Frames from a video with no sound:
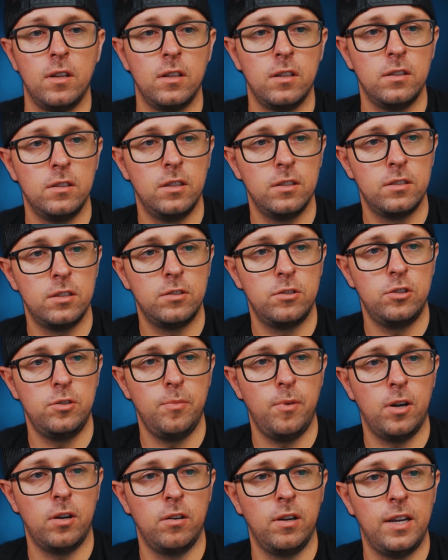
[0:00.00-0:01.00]
This is
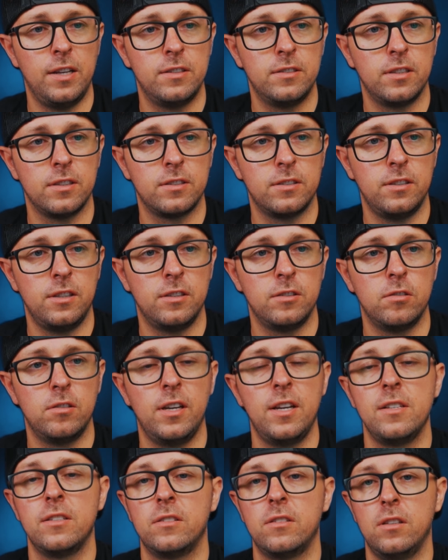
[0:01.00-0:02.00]
tomorrow, 8/16.
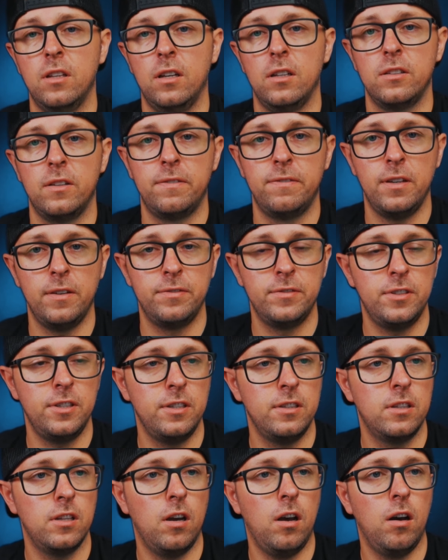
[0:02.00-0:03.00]
Today's the
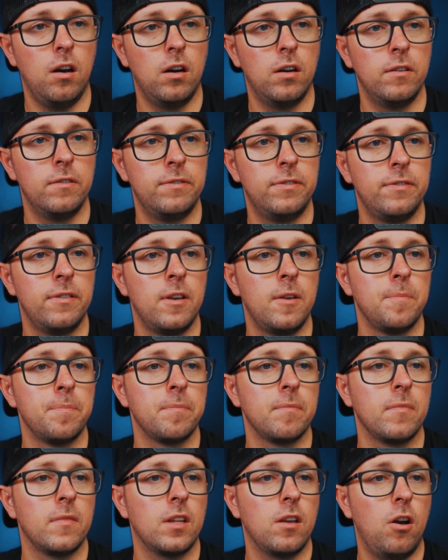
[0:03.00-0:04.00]
15th of
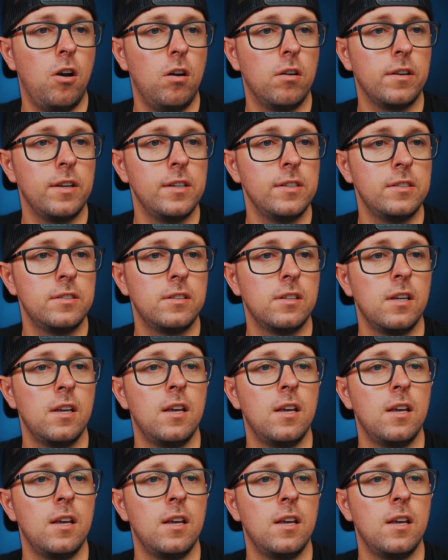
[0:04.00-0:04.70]
August.